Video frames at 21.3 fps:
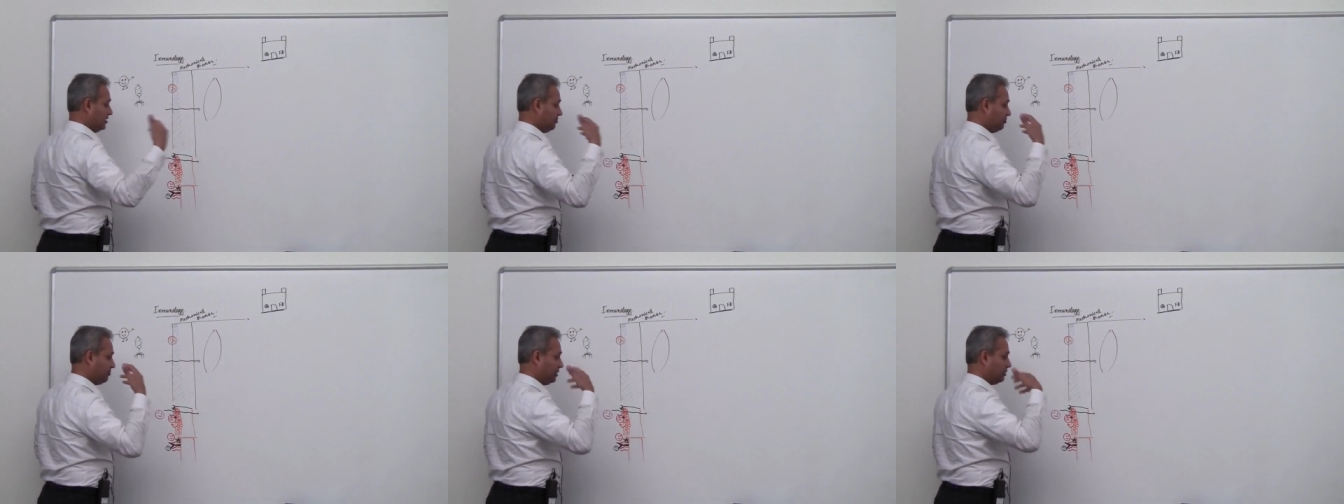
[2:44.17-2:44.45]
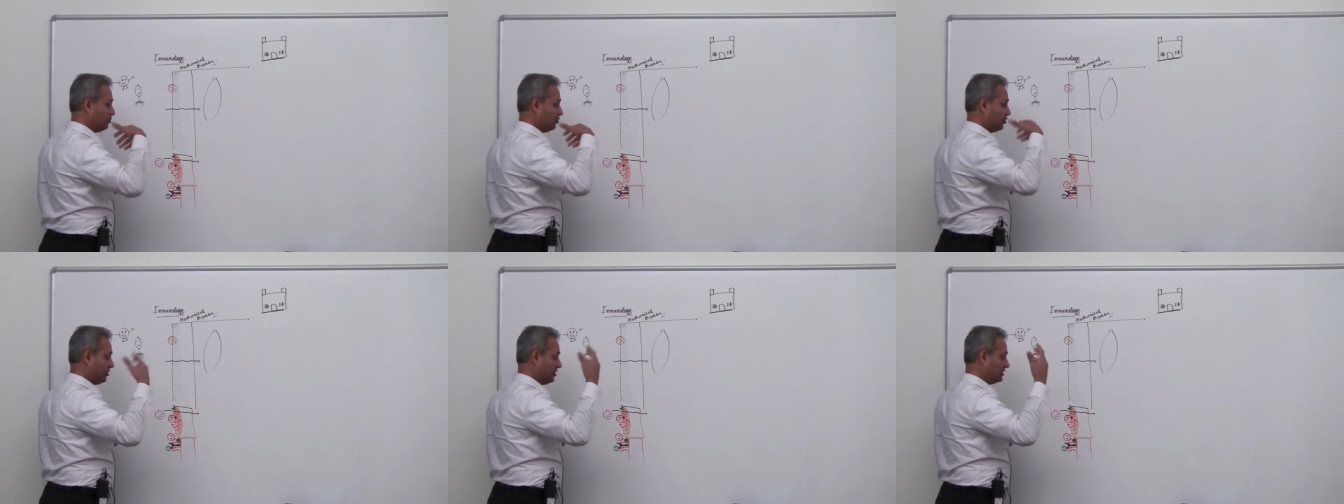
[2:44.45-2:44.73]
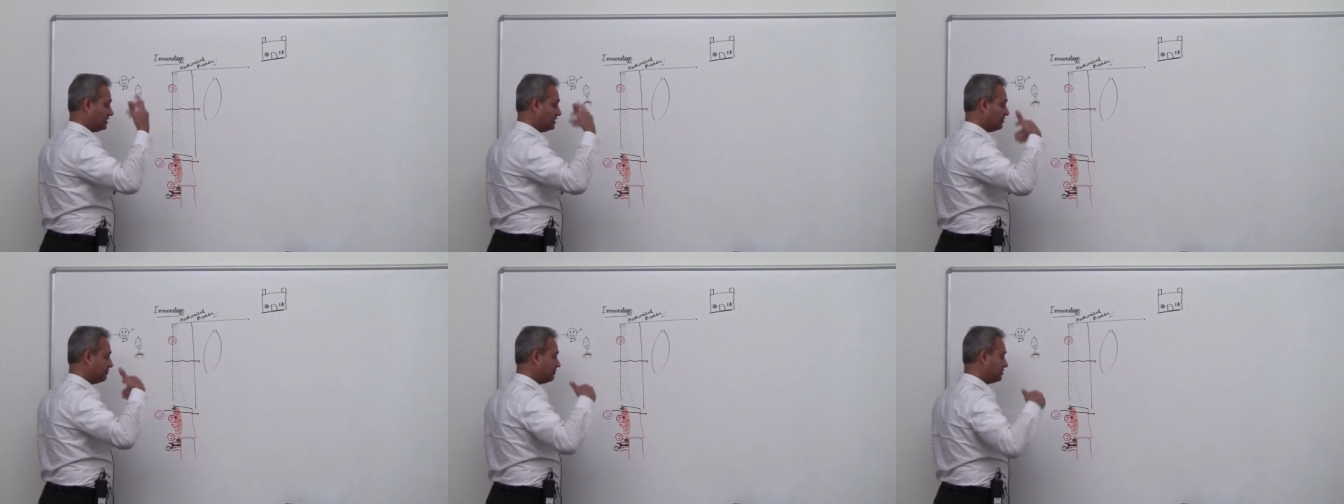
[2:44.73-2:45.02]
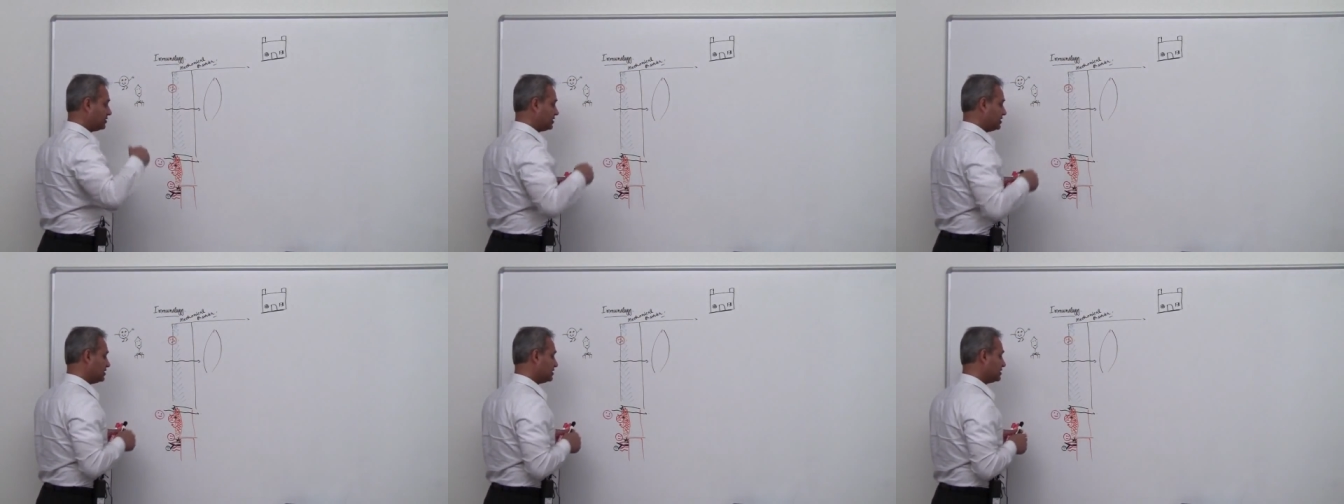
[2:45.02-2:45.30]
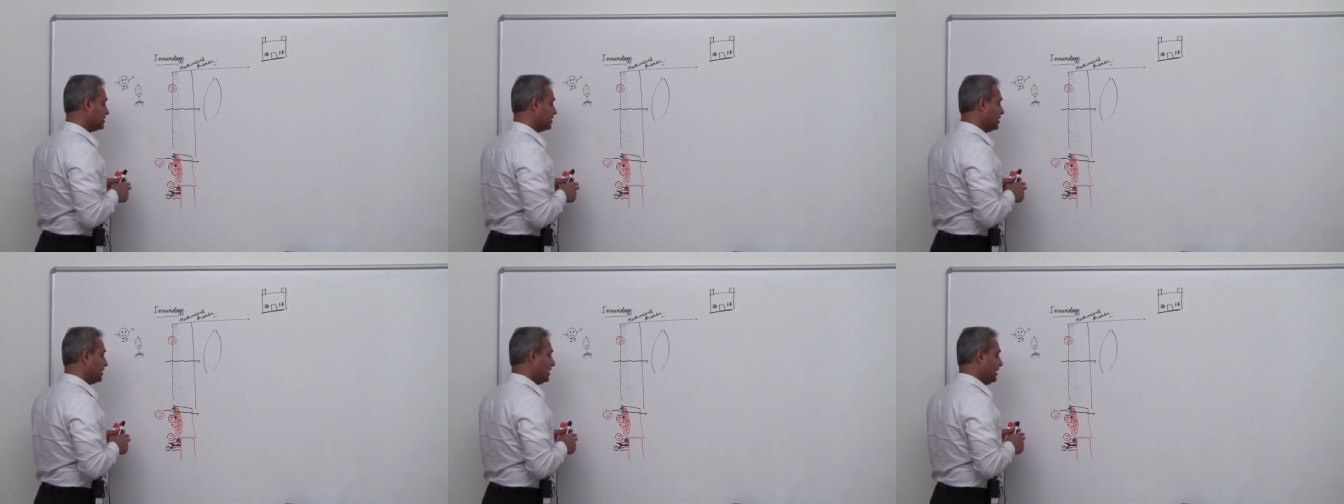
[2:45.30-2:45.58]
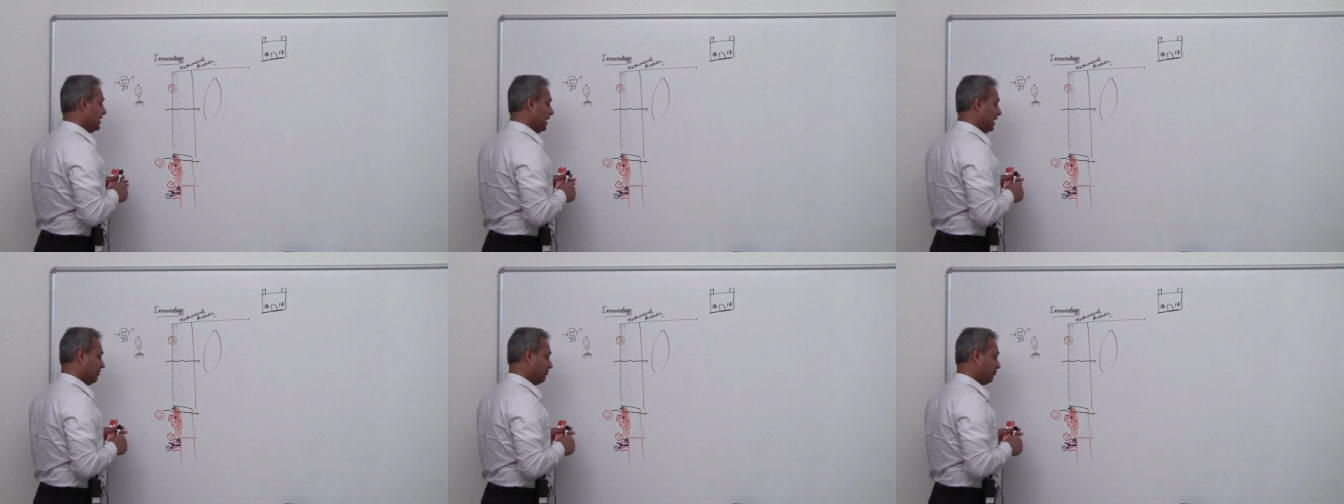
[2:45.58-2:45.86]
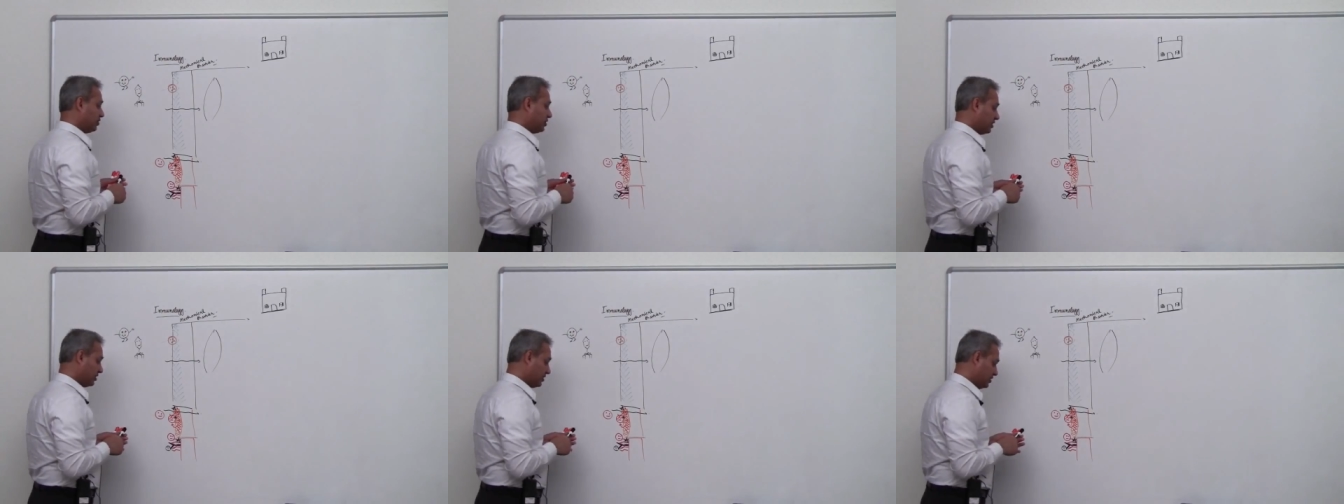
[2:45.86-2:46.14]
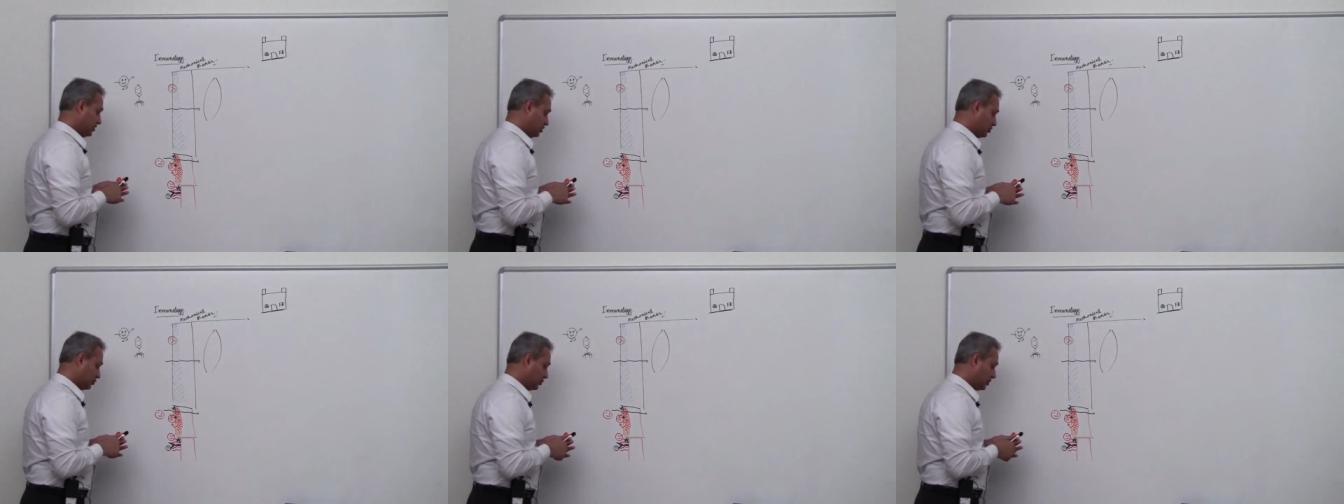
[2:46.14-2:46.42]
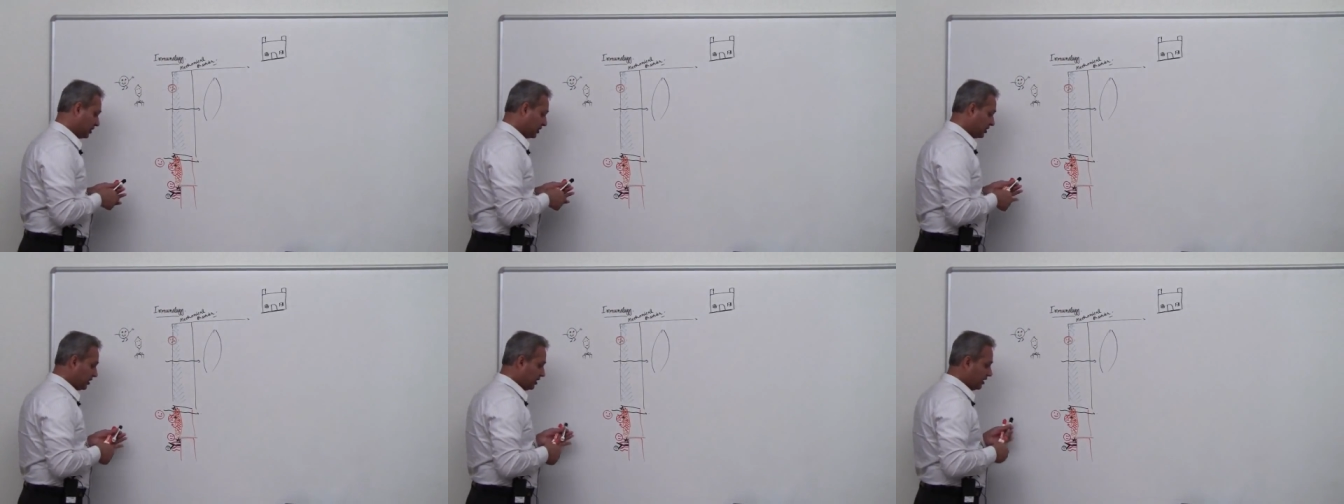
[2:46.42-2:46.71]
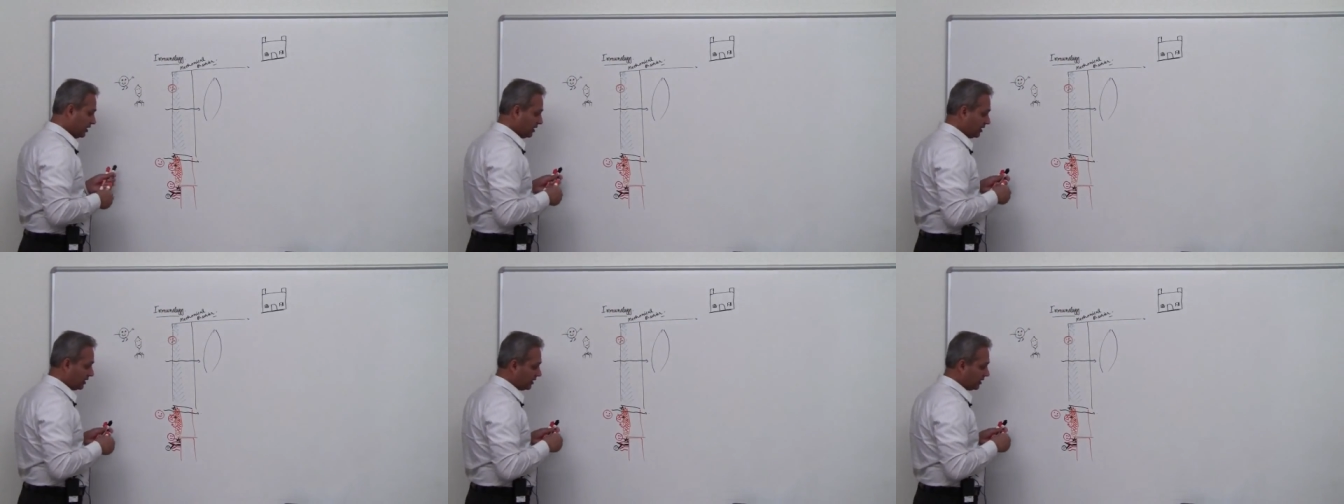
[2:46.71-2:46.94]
uh, pulmonary surfaces. And what are they doing?